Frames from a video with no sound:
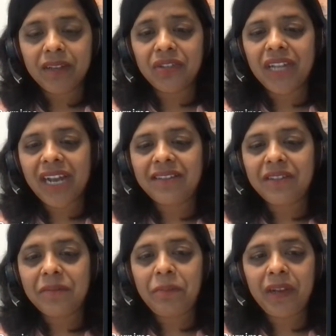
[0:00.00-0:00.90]
So that's
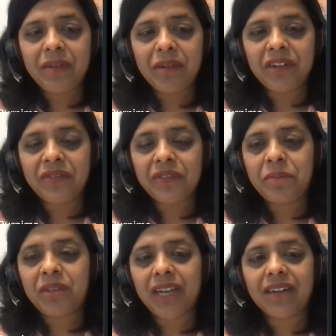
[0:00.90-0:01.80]
the pyramid of
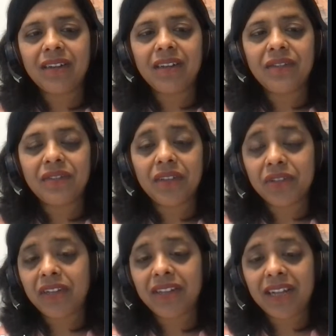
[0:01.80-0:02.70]
objectives.
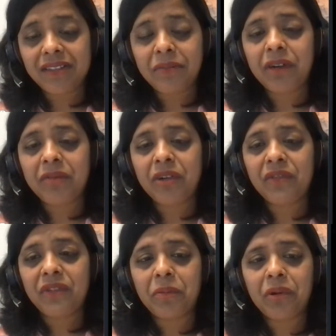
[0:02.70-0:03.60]
Sorry, that's the pyramid
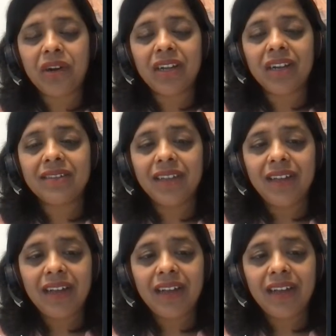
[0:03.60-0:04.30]
of your products.